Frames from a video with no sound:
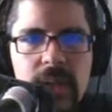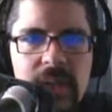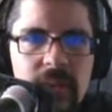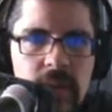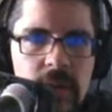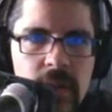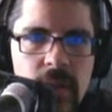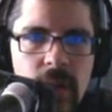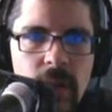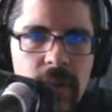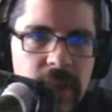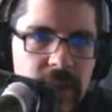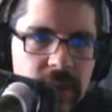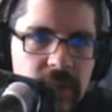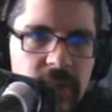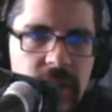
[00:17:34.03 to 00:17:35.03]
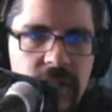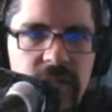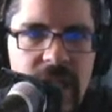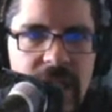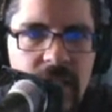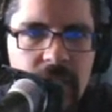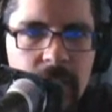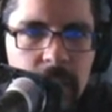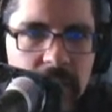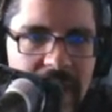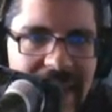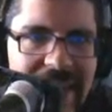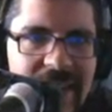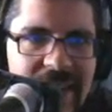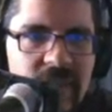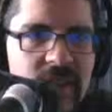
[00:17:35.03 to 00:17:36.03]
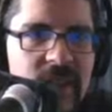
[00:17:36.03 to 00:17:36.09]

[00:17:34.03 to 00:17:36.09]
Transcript: even though this takes place